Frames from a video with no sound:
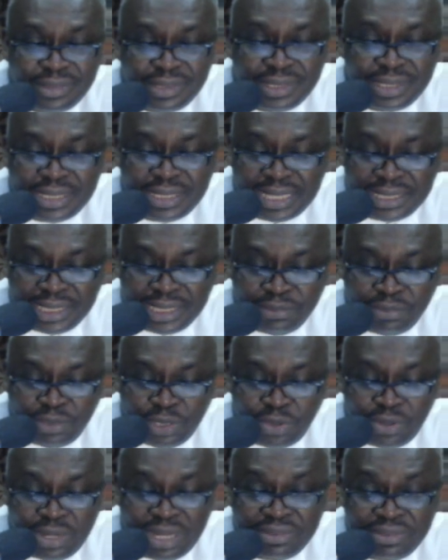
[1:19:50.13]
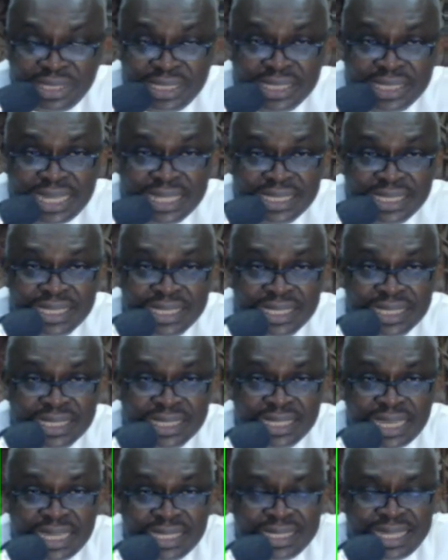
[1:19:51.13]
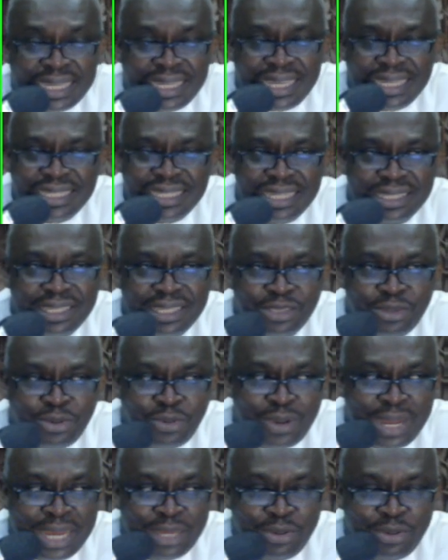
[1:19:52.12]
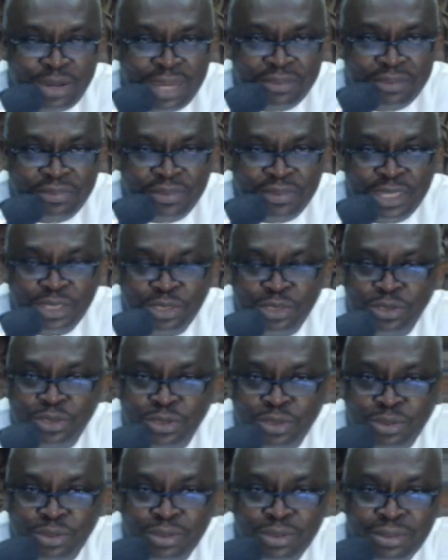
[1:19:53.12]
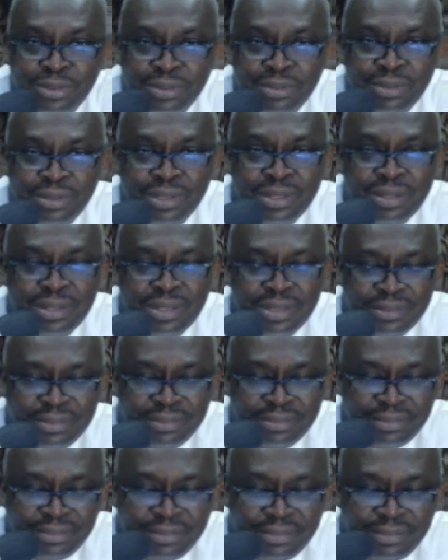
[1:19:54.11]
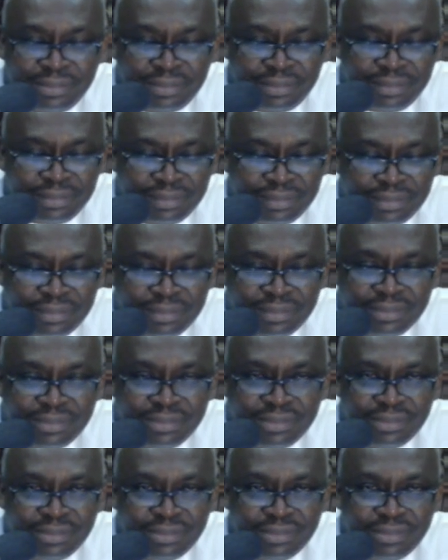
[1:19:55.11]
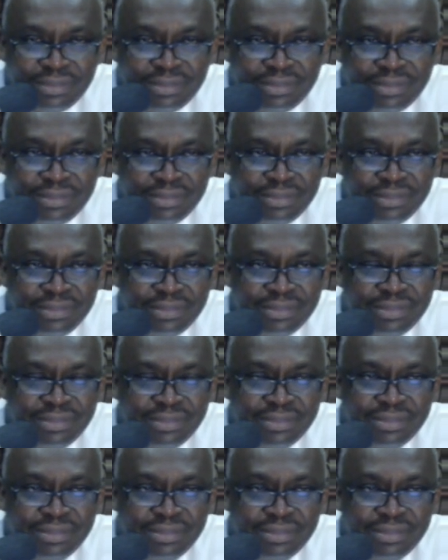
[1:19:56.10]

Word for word: It's as if we don't have sisters men. in the center. So why men. are you afraid to? Men. I'm men.